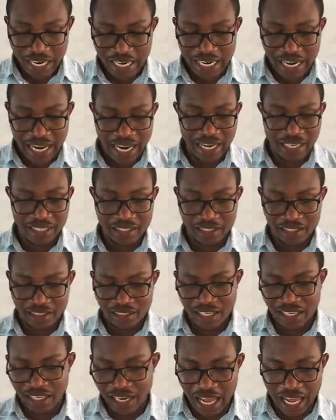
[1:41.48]
then
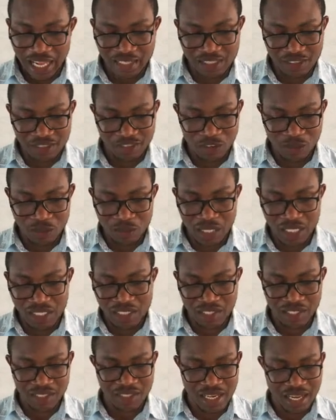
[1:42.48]
the last
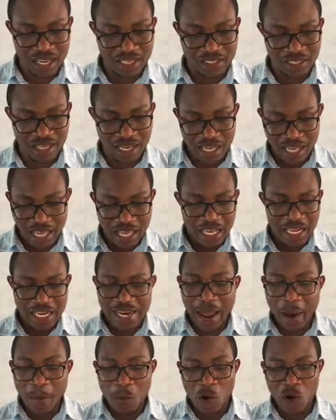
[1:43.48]
information there is that
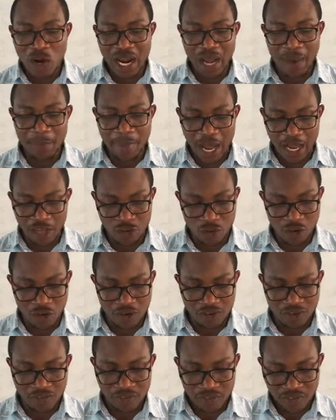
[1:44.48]
the molar mass
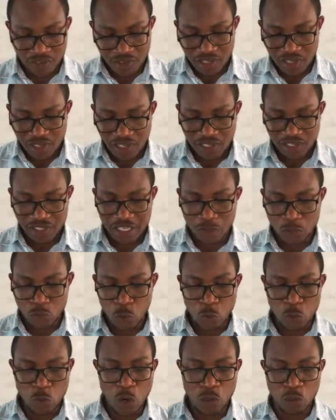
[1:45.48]
of the
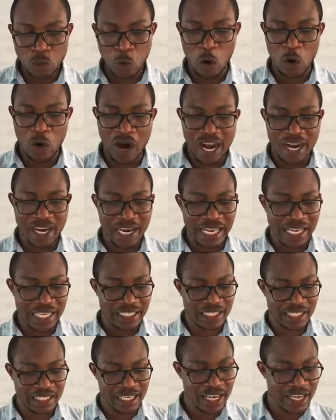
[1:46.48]
sodium chloride
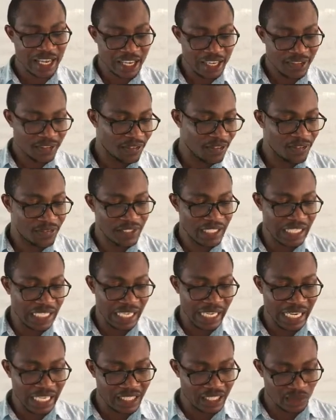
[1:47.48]
is
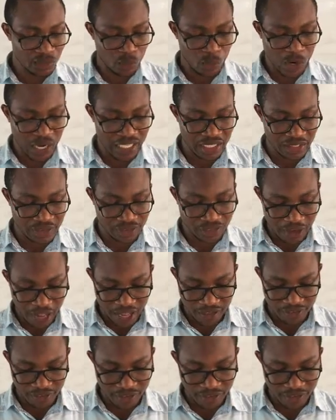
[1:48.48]
58.5.